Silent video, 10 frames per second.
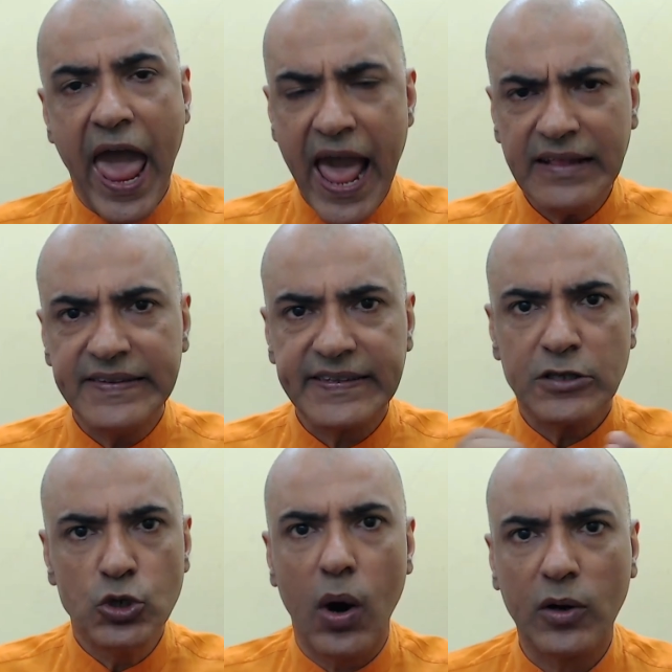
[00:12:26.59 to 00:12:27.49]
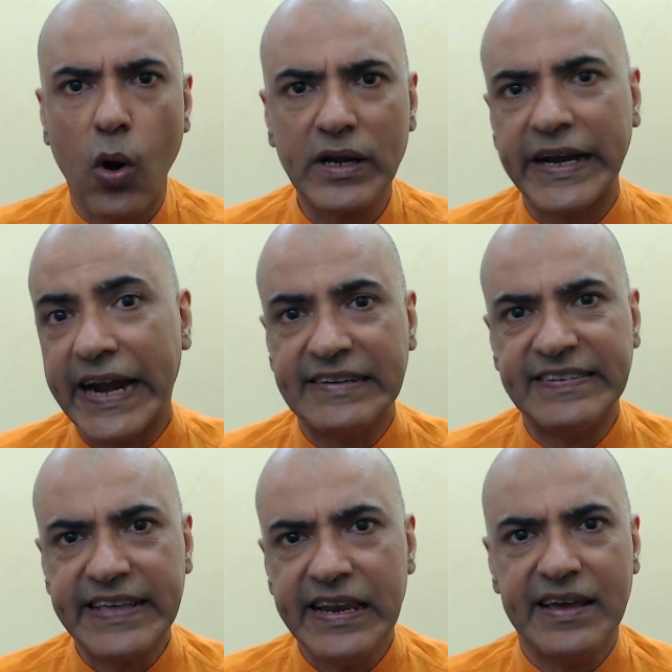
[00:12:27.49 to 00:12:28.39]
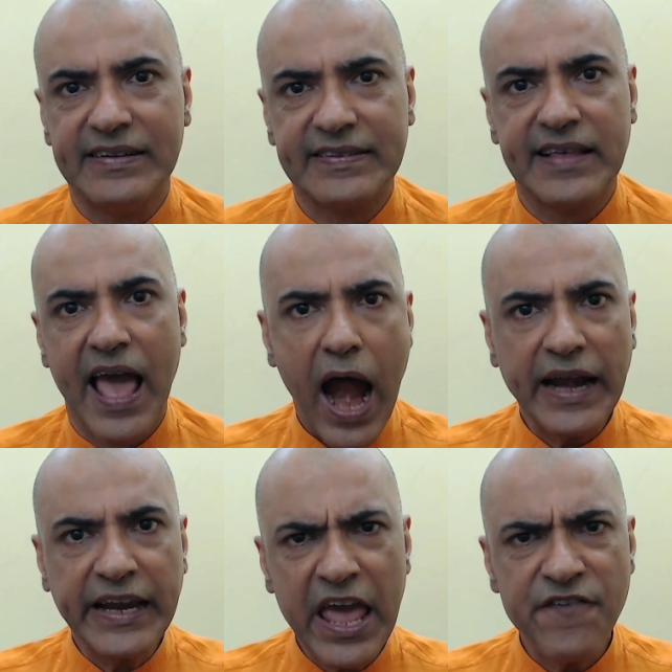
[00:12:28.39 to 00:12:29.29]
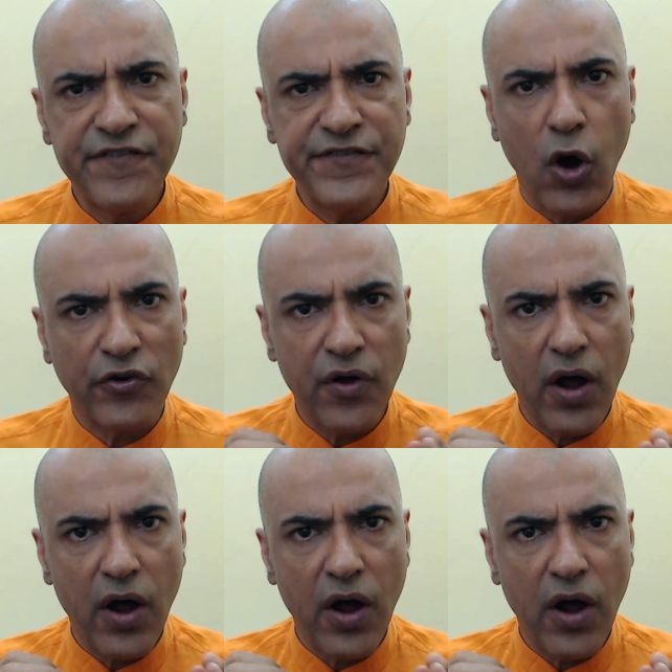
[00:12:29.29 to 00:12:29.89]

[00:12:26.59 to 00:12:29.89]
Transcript: Hence, you are gonna get serious and give your